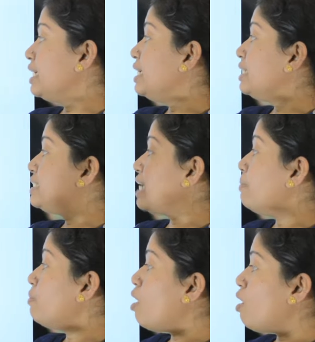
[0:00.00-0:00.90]
the
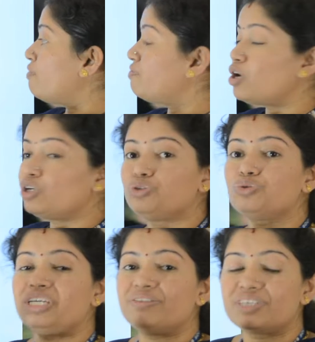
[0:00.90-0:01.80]
sum of two
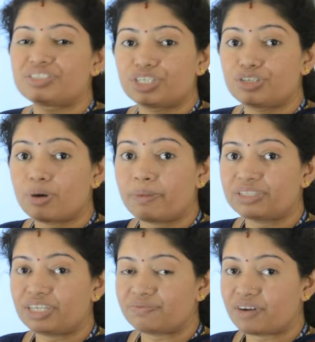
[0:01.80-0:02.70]
inverse
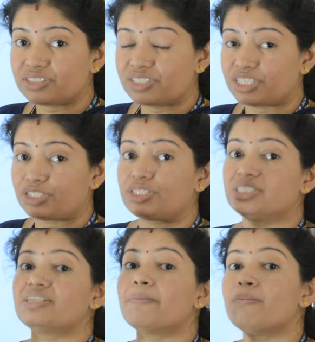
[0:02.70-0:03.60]
trigonometric functions,
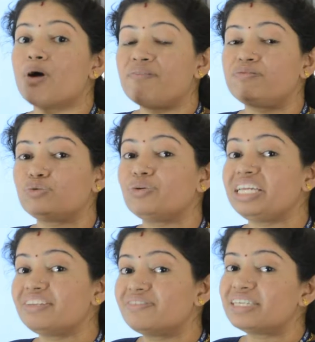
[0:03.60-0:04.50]
sum of two
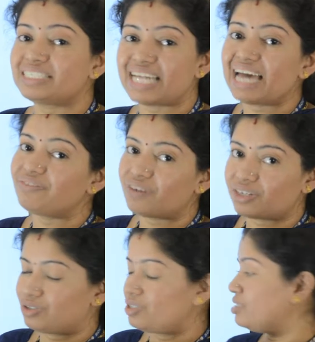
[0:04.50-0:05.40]
inverse tan
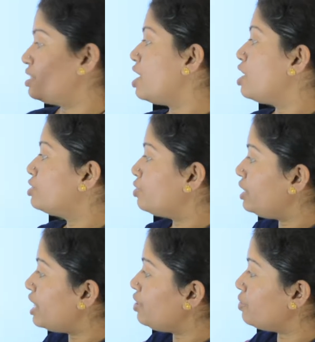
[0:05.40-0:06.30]
functions. So
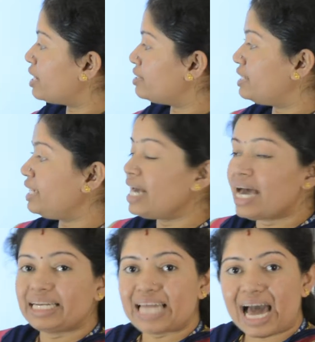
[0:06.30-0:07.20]
here you can see
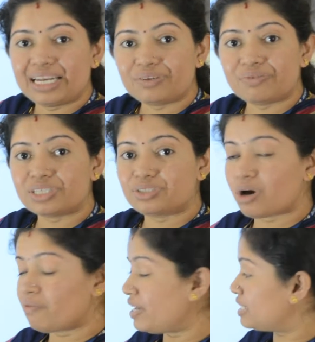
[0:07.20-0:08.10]
tan inverse
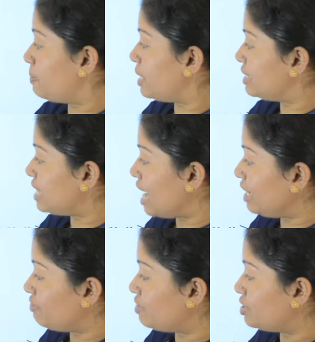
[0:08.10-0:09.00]
of x plus tan
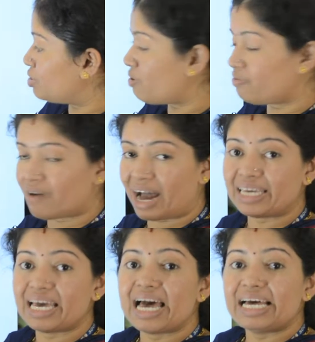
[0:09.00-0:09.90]
inverse of y
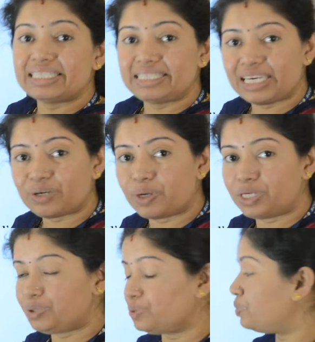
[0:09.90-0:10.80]
is equal
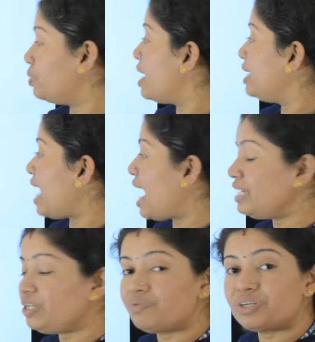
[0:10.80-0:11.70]
to tan
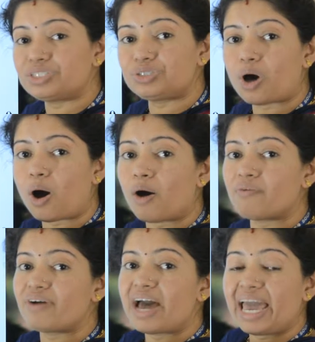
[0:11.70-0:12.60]
inverse of
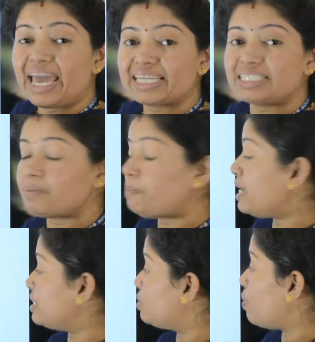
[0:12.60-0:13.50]
x
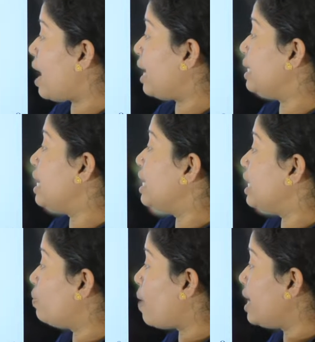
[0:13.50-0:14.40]
plus y
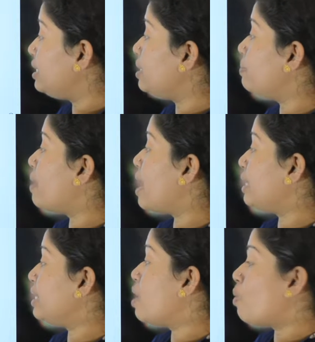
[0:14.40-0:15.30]
divided
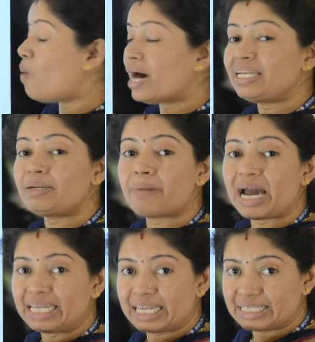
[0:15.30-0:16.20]
by 1
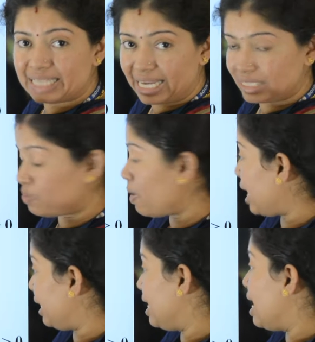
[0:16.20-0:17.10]
minus
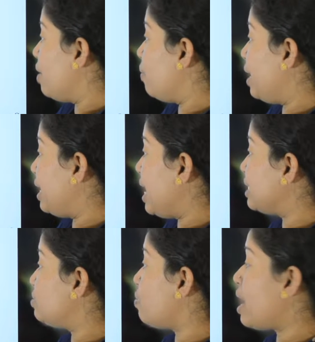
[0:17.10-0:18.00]
xy, where
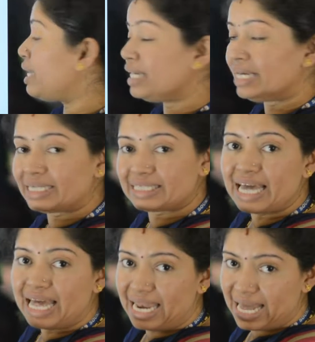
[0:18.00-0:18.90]
xy is
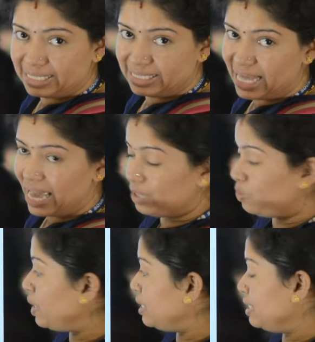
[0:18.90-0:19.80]
less than
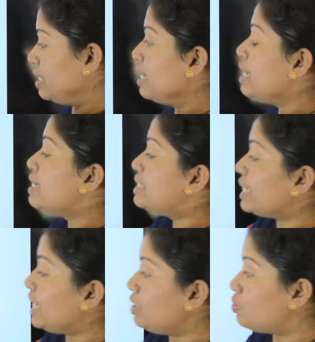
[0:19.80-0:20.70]
1.
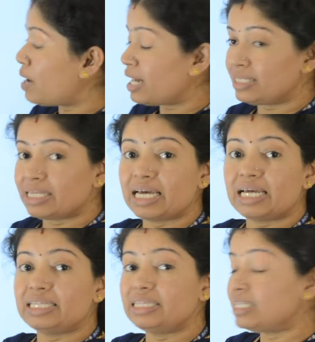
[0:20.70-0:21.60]
Second one,
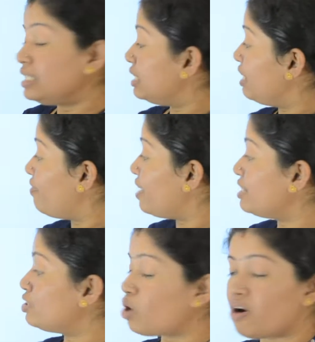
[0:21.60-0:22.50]
the
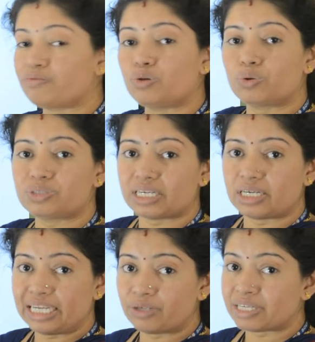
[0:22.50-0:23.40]
difference of those
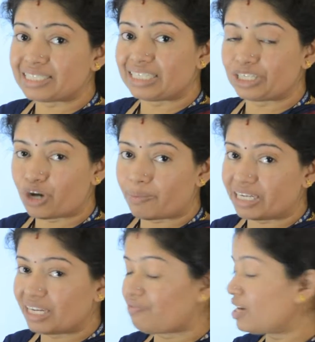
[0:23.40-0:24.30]
inverse
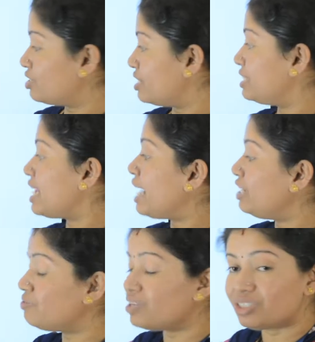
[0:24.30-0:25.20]
trigonometric functions, tan
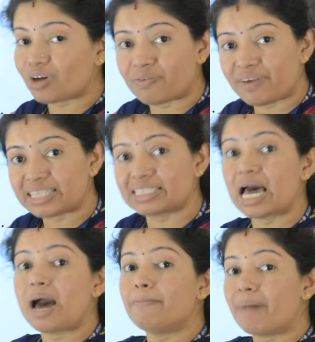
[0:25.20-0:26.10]
inverse of x
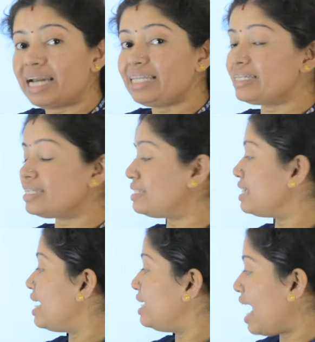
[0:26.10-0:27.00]
minus
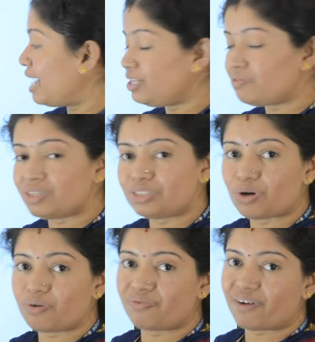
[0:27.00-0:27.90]
tan inverse
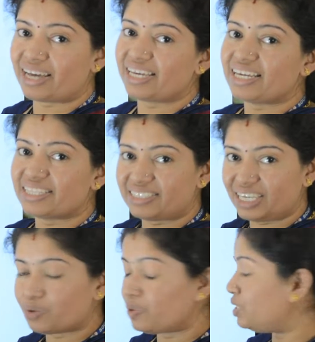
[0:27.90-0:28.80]
of y is
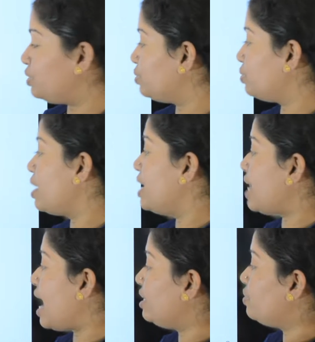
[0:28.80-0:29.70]
equal to
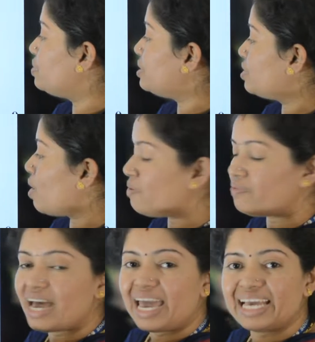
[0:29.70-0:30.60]
tan inverse of
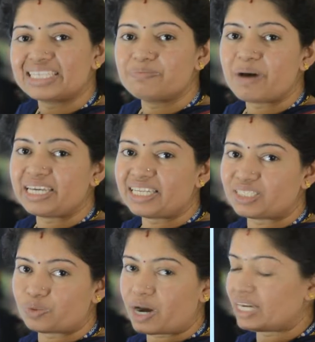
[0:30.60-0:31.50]
x
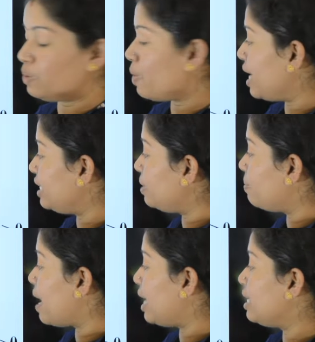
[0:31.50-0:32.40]
minus y divided
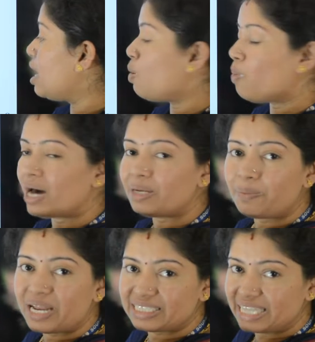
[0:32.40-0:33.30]
by 1
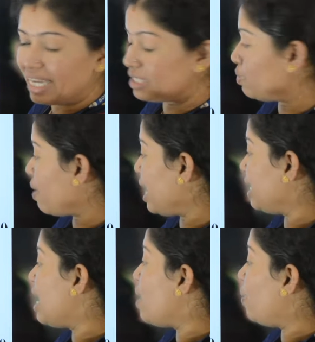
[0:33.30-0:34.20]
plus xy,
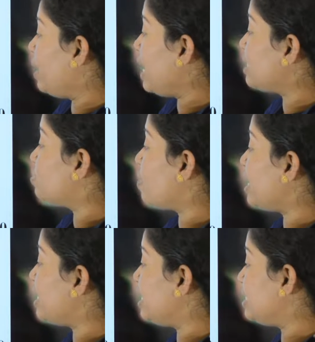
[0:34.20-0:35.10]
where xy
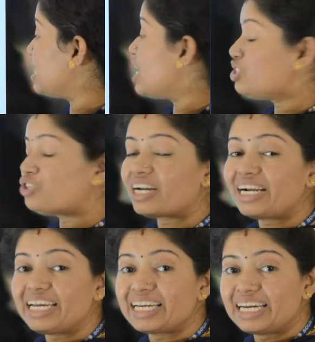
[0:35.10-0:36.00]
is
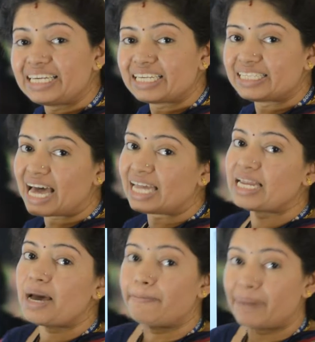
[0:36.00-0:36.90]
strictly greater than
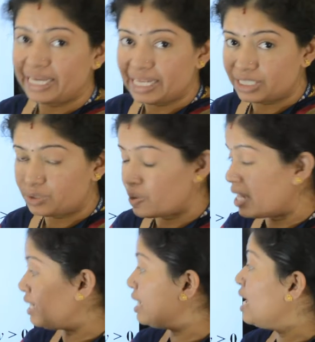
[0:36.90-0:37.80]
minus 1,